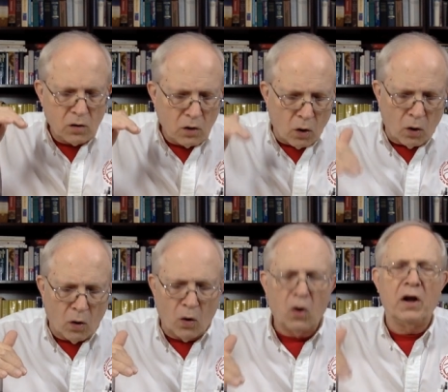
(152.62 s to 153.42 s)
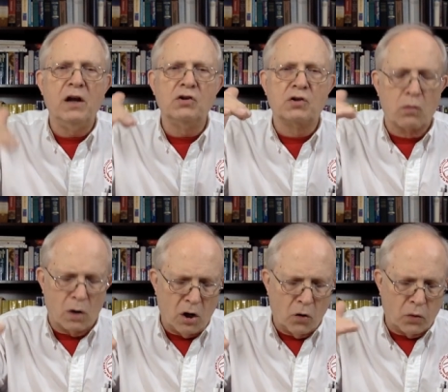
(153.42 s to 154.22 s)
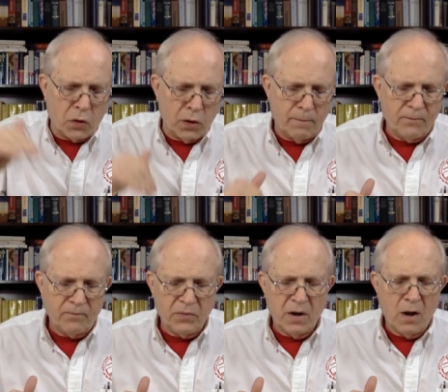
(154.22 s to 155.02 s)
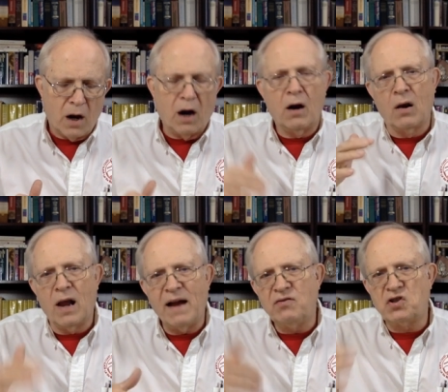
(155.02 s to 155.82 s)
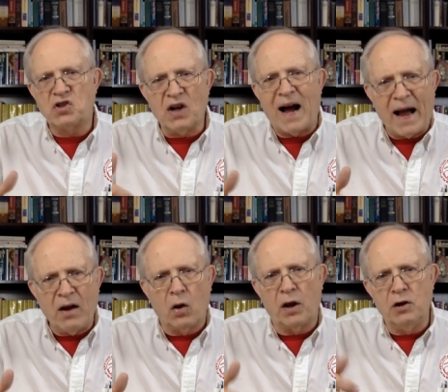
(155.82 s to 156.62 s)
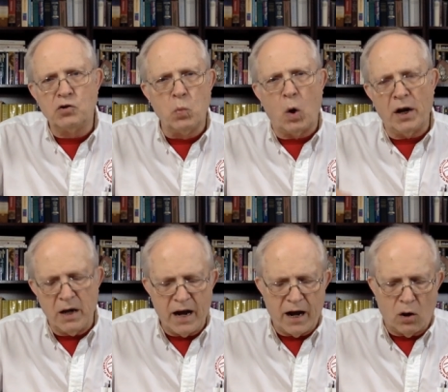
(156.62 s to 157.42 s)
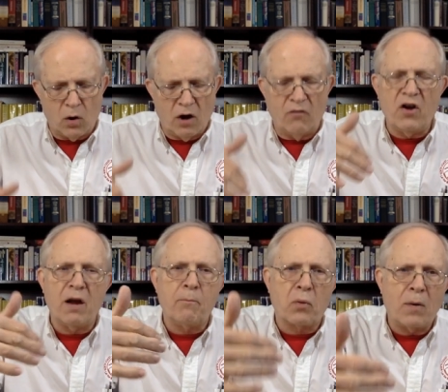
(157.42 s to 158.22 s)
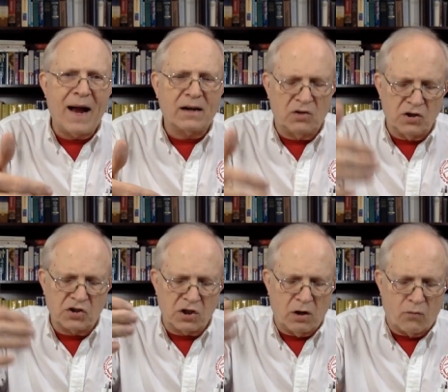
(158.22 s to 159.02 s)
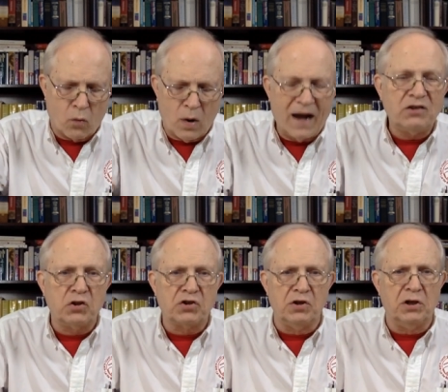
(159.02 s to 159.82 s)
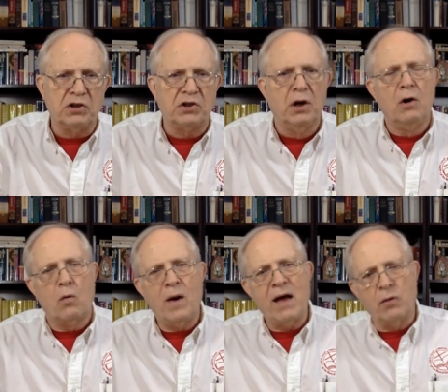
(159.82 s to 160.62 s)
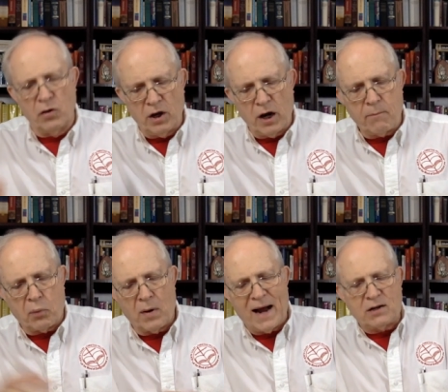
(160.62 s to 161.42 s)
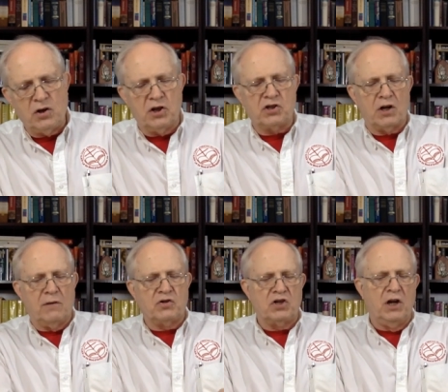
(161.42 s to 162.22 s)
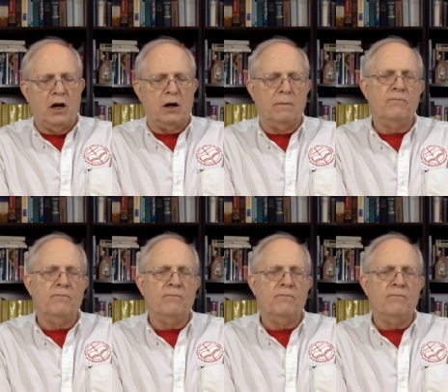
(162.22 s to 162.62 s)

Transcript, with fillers: goal is growth. Our lifestyle is one now of a practice of righteousness rather than a practice of sinning.